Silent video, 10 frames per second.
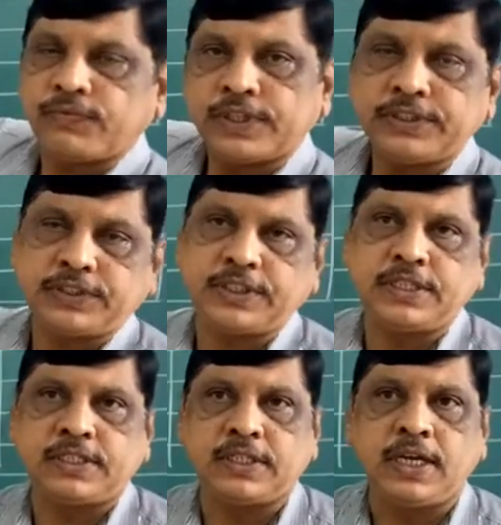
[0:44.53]

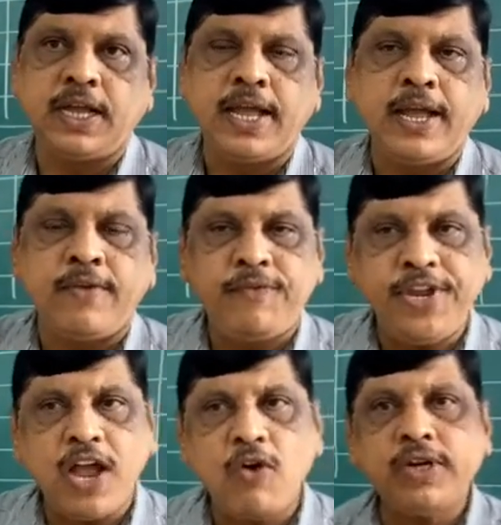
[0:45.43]
functions.
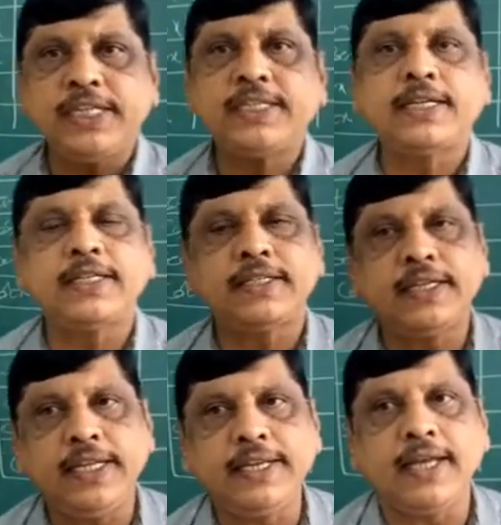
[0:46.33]
We have discussed
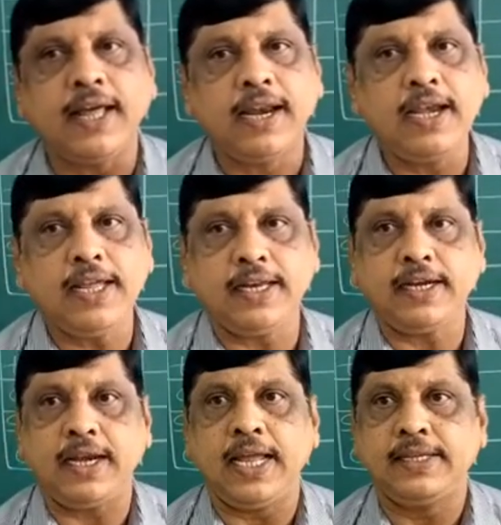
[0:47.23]
in earlier
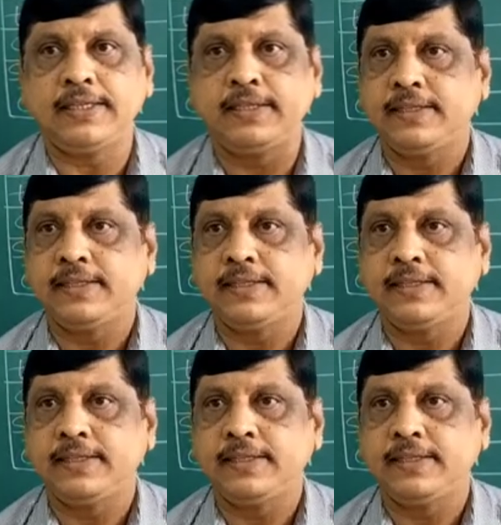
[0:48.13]
class